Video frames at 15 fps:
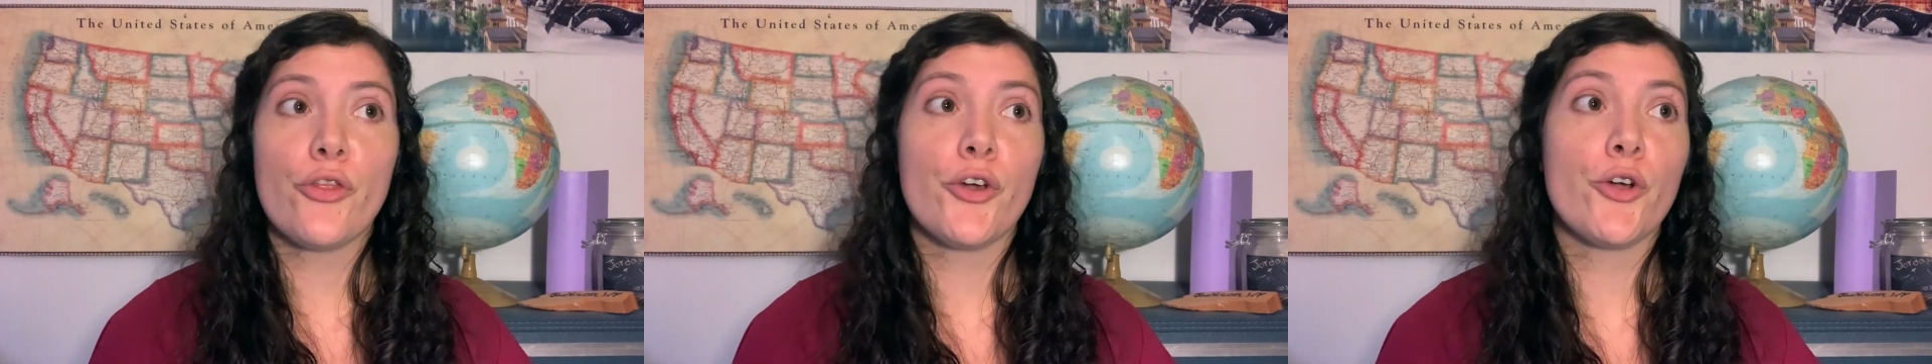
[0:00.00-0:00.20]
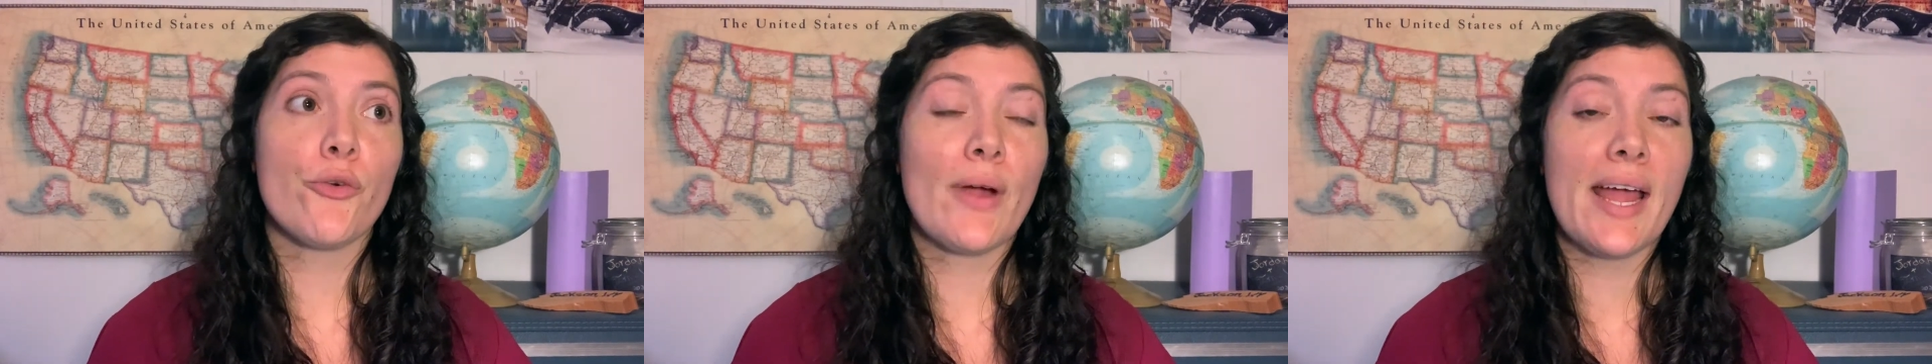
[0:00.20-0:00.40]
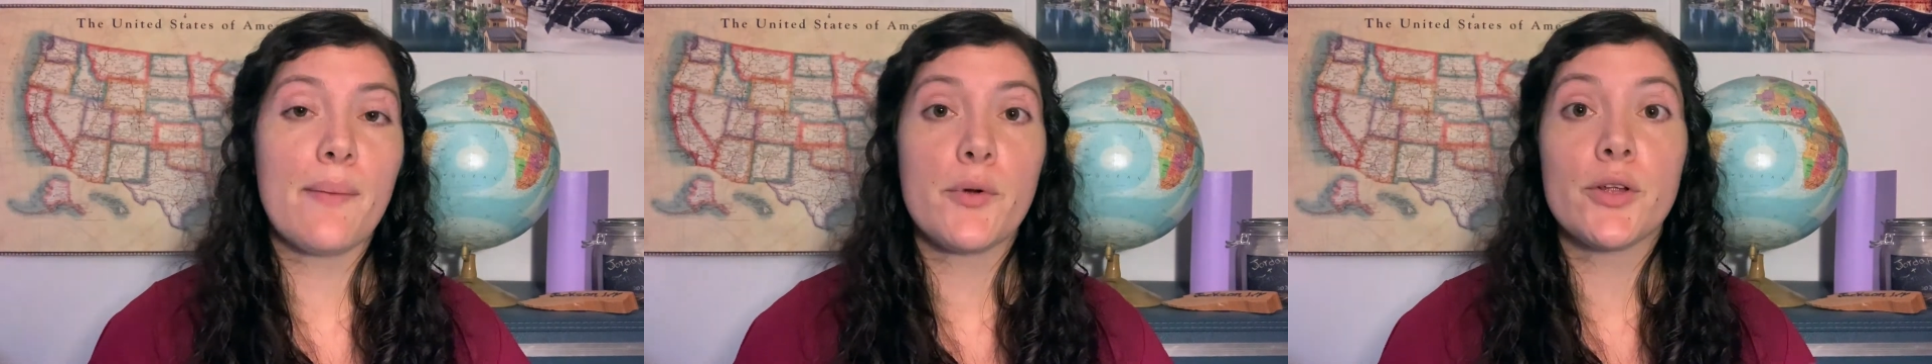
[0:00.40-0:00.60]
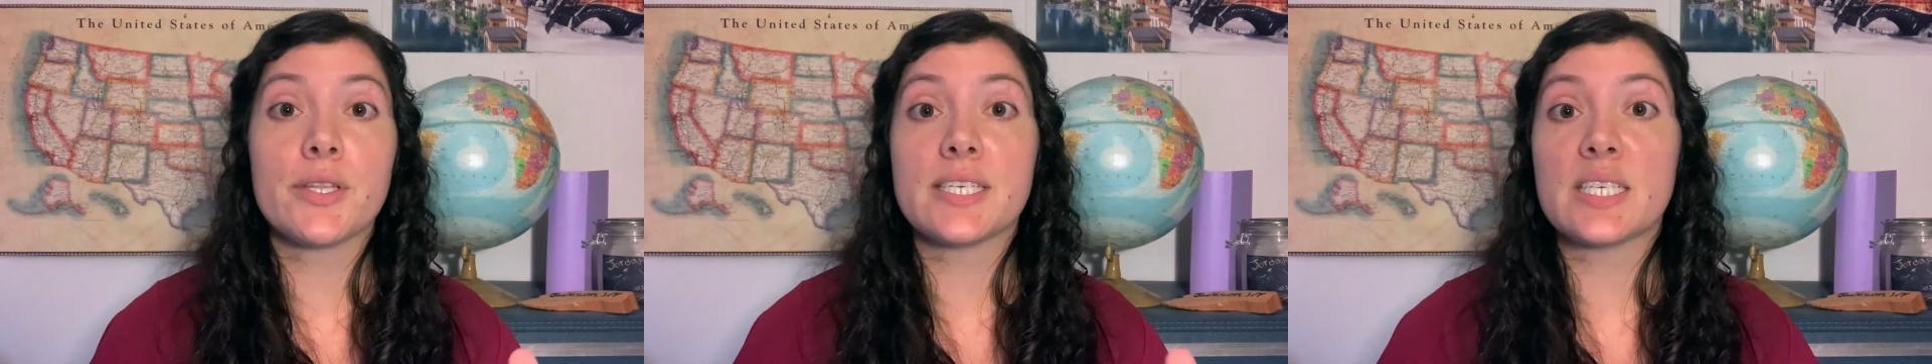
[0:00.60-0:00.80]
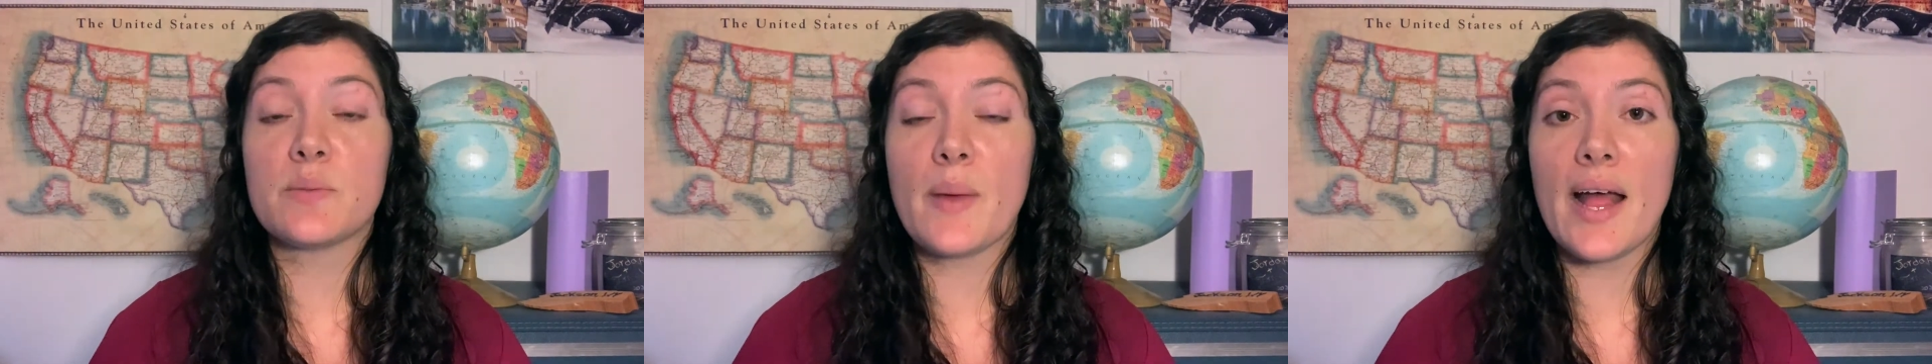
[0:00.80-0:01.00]
the grammar,
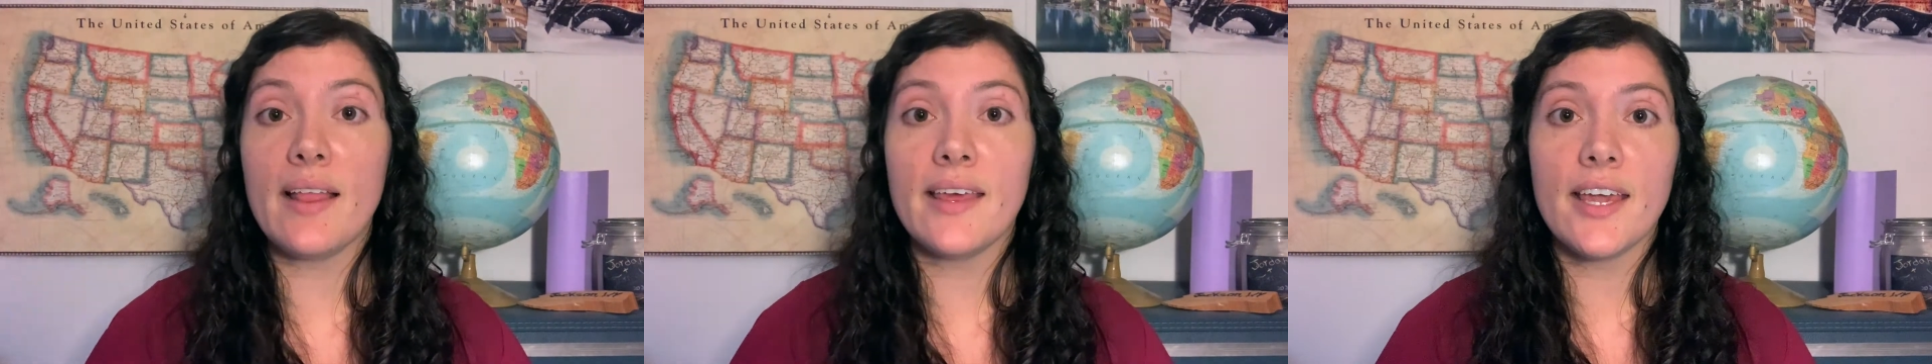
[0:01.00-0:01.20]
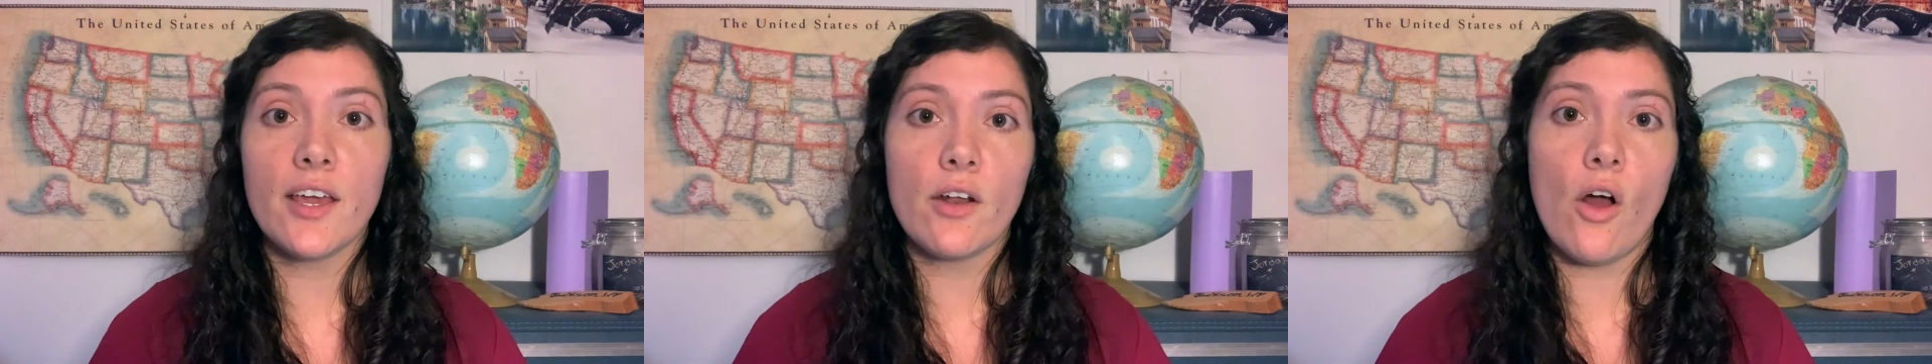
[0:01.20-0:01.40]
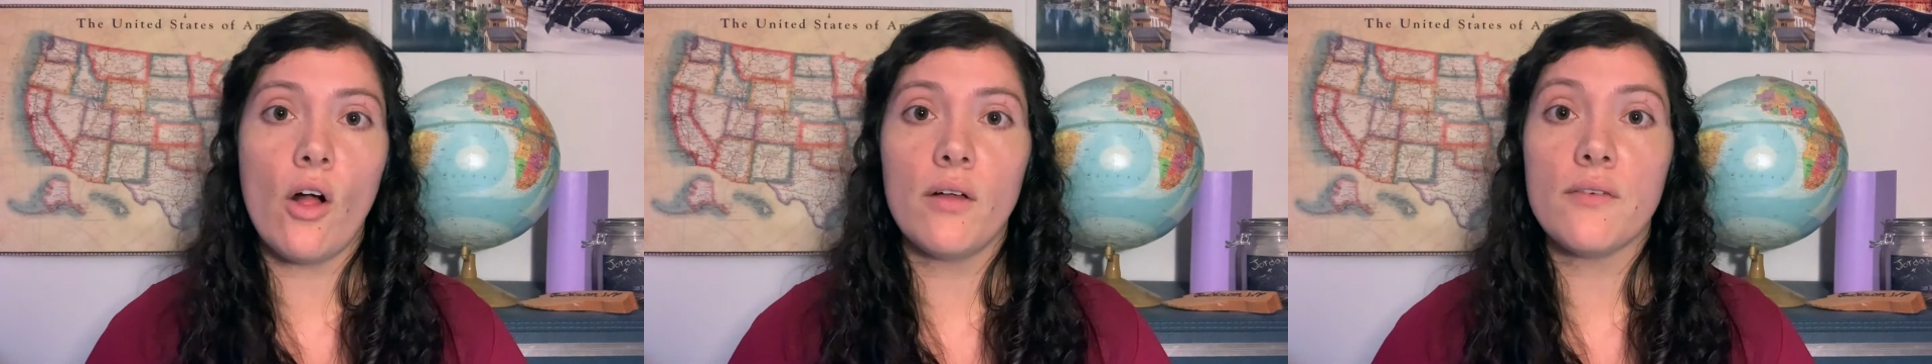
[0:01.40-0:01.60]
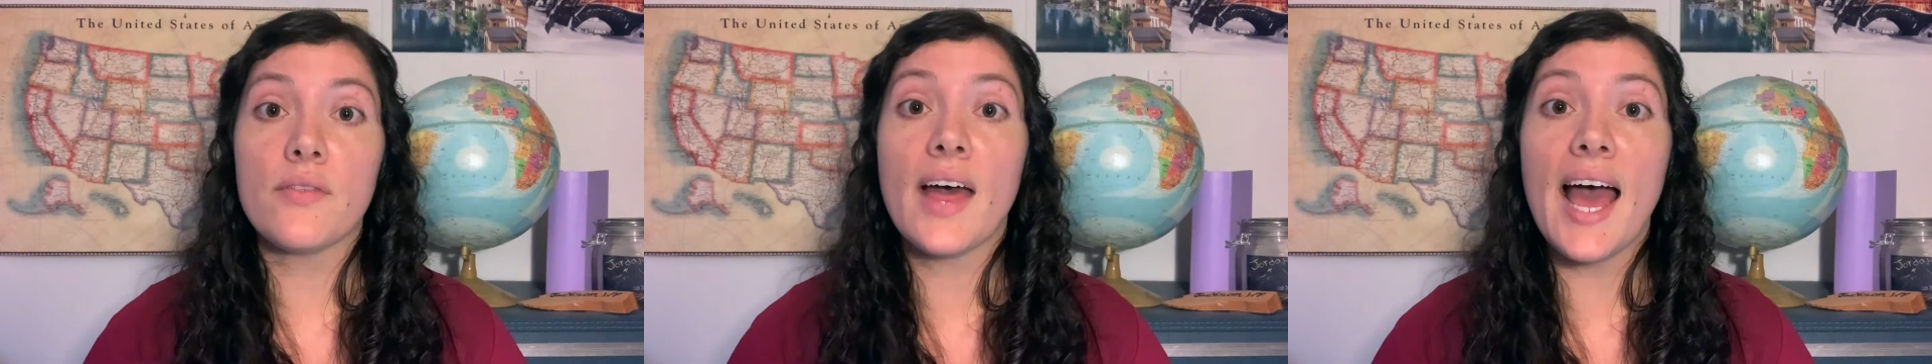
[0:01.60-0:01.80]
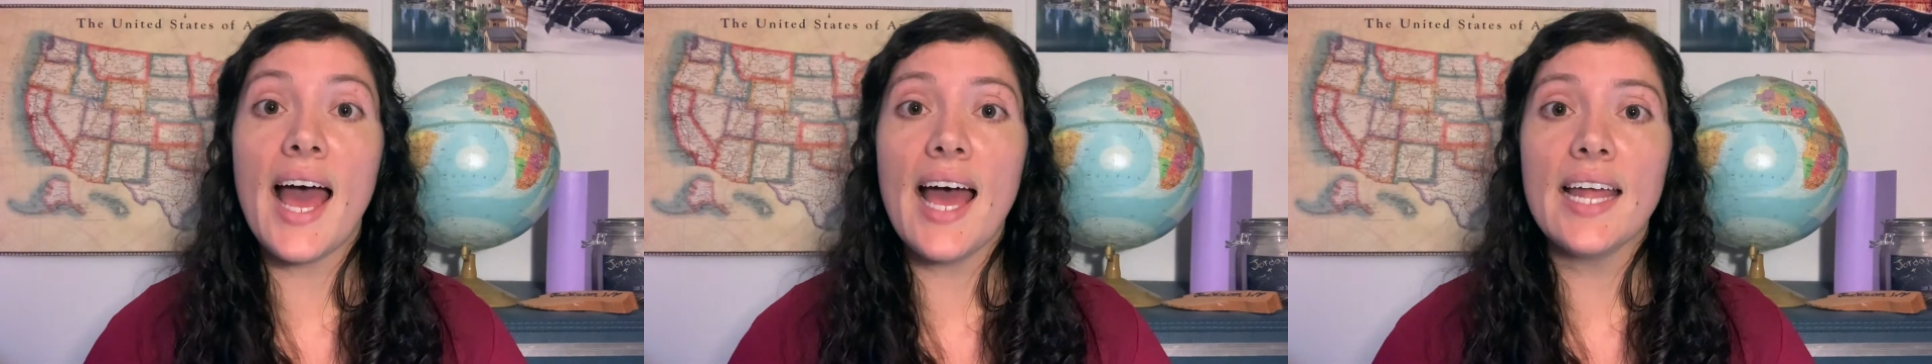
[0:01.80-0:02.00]
the spelling, and all of
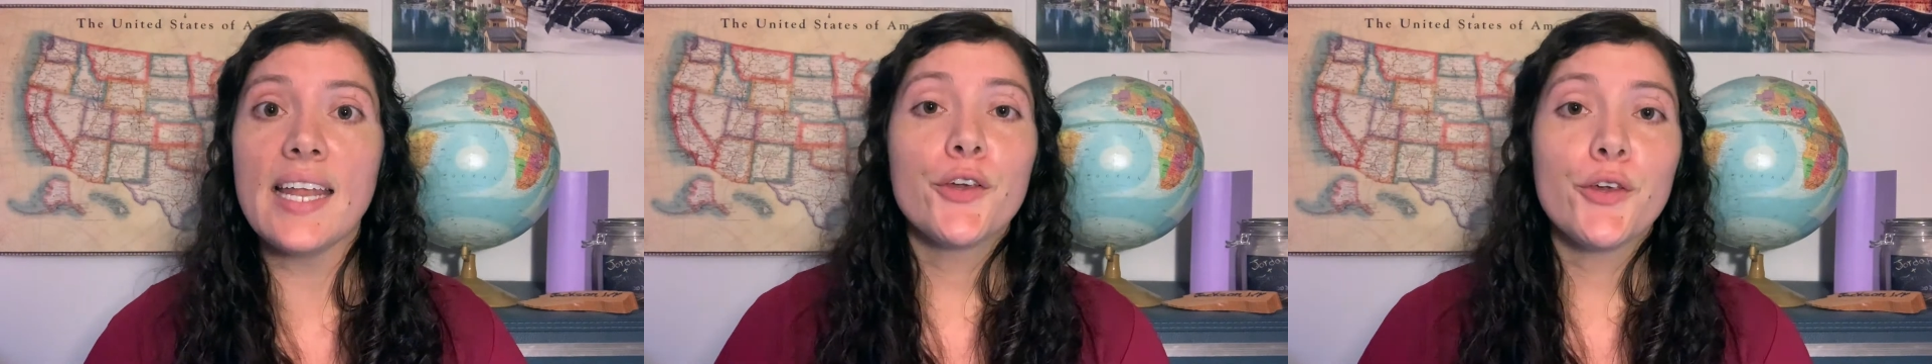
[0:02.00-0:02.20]
that,